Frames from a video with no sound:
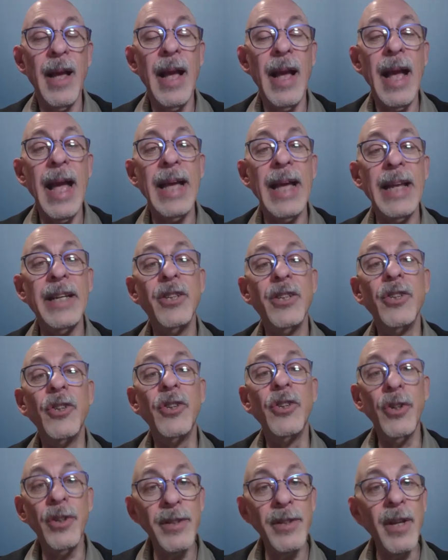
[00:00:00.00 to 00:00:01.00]
And in
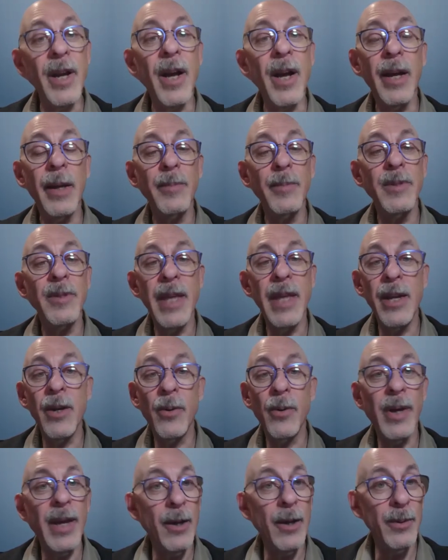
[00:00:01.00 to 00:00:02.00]
good times, they
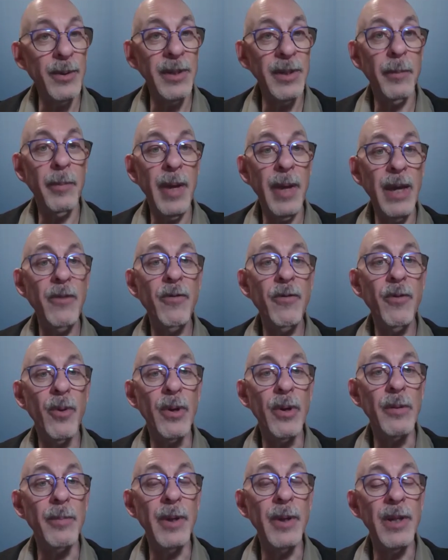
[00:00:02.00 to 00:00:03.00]
don't care what they'll pay
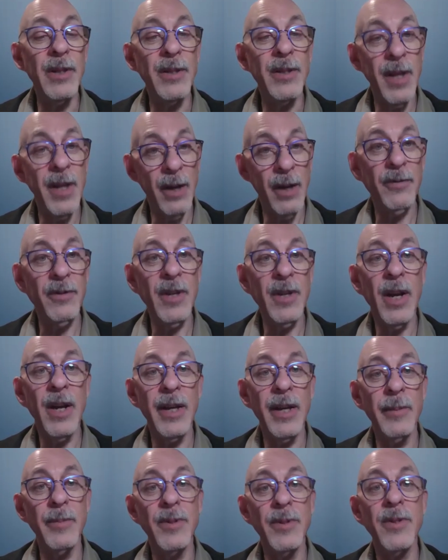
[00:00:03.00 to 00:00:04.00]
for it. But in tough
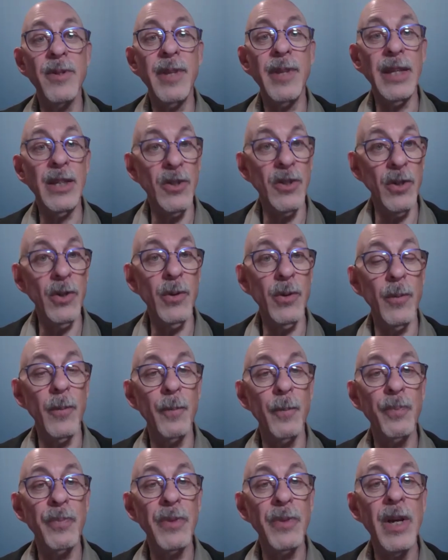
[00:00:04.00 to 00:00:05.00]
times, they do.
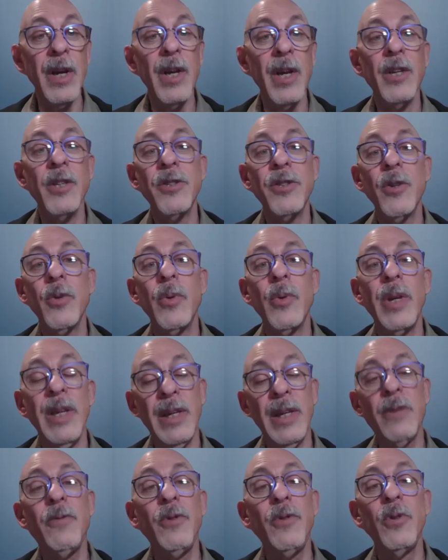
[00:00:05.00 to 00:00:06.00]
So
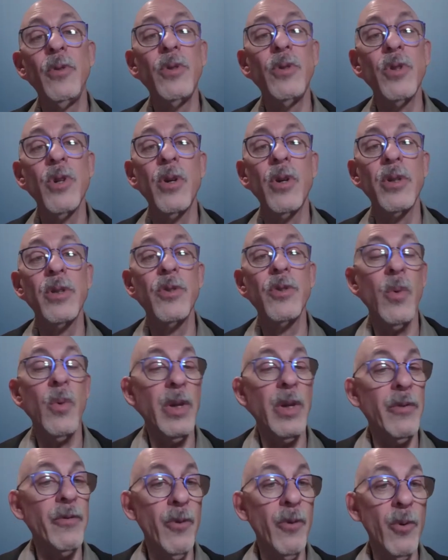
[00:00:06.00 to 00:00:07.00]
if you charge
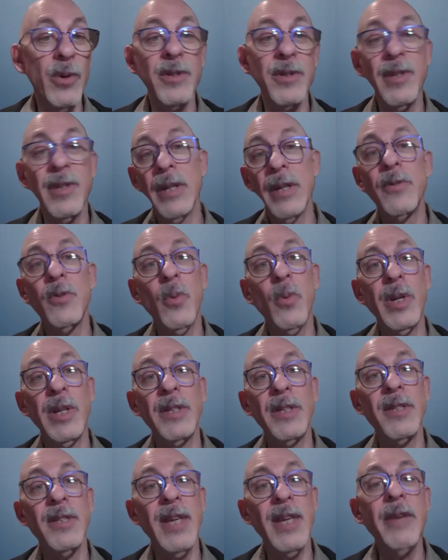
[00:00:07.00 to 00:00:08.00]
24 instead of
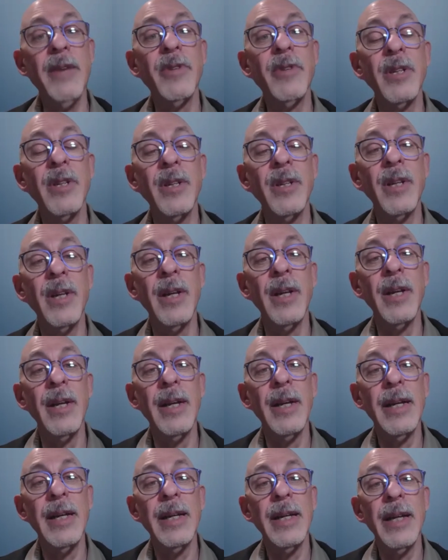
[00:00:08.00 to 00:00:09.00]
27,
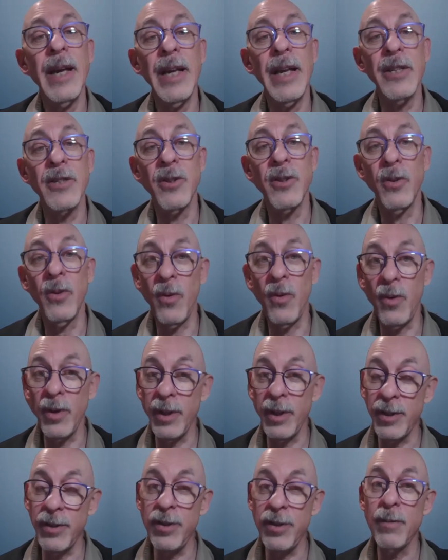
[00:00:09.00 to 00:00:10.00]
as
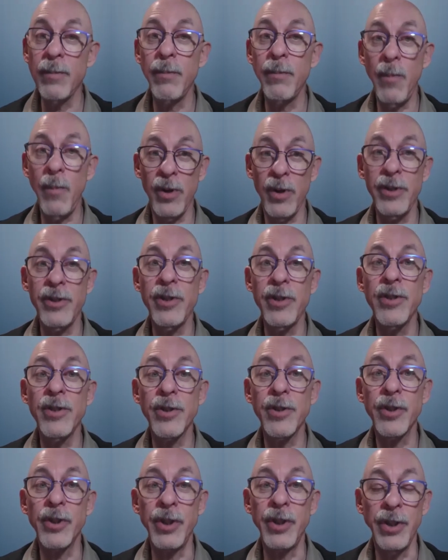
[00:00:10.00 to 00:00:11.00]
long as your margins
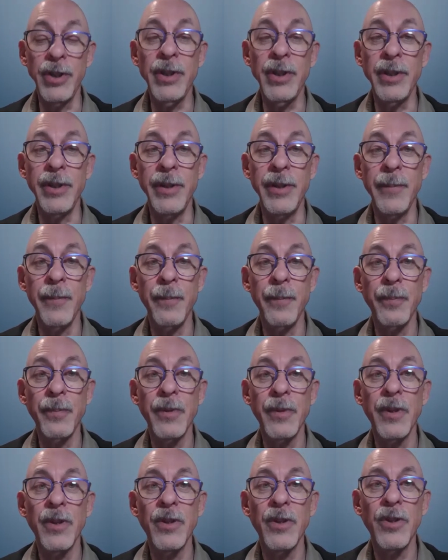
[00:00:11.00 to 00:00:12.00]
are good,
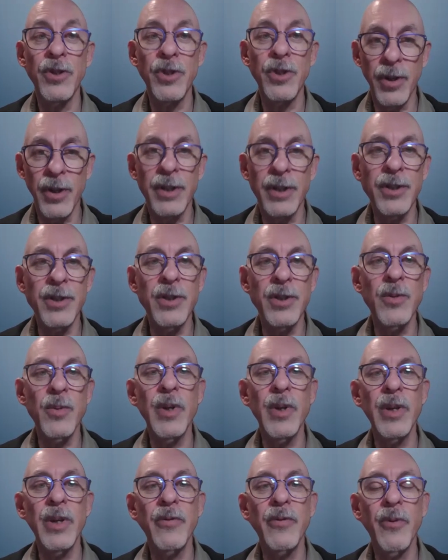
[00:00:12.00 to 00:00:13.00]
charge the
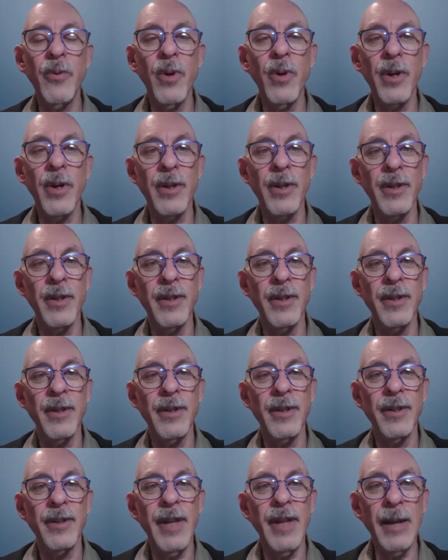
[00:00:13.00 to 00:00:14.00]
24
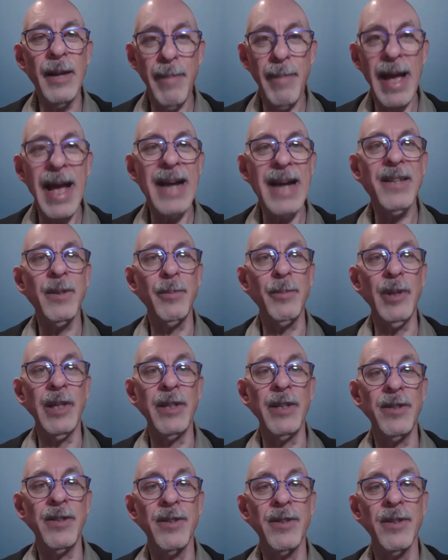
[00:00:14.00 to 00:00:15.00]
and pack the
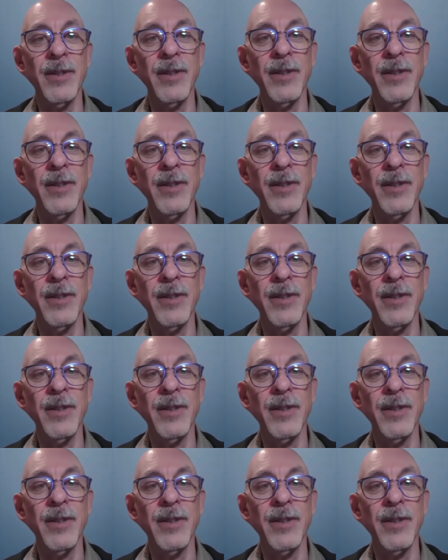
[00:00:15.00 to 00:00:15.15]
place.